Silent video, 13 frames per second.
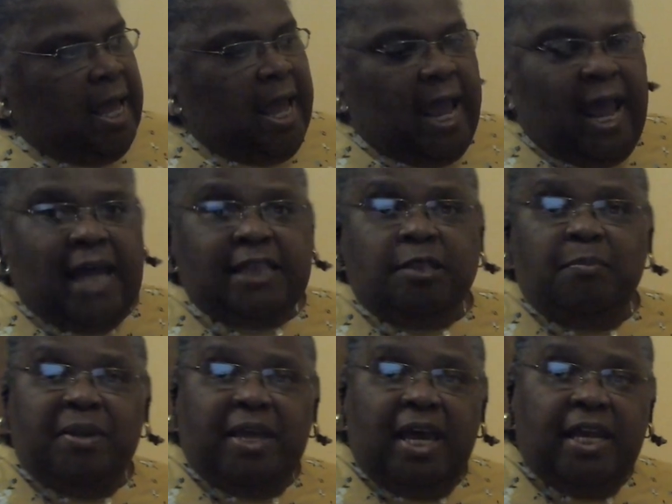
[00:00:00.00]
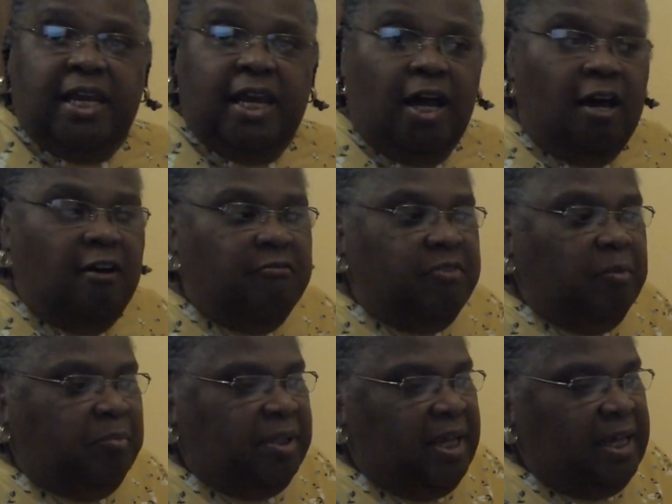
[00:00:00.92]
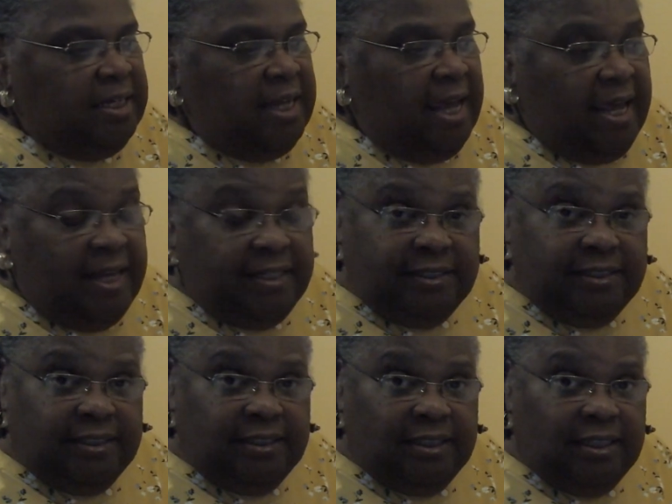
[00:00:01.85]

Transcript: at the beginning of the blend et,